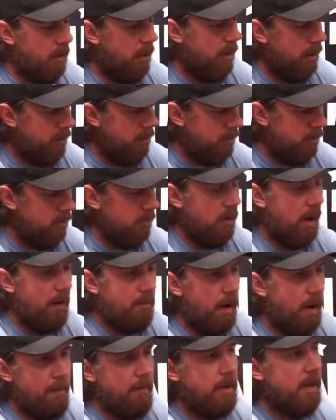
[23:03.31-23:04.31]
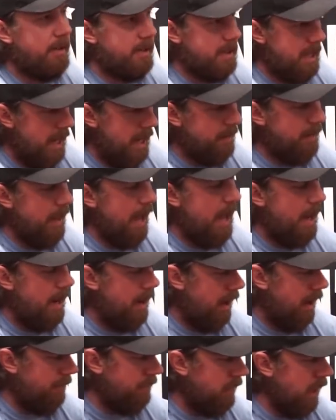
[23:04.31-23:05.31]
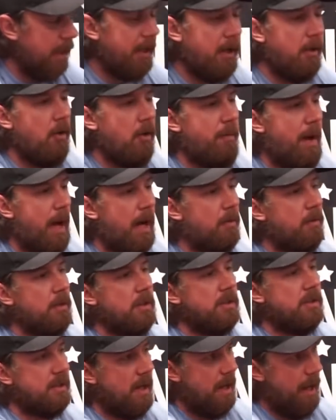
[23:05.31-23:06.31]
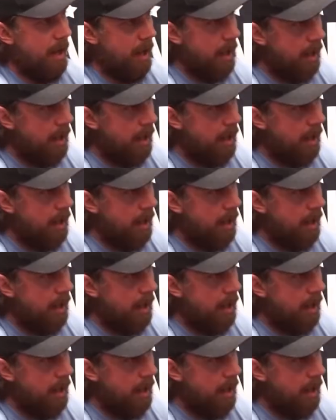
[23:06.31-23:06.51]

going to take that. I'm not going to go backwards.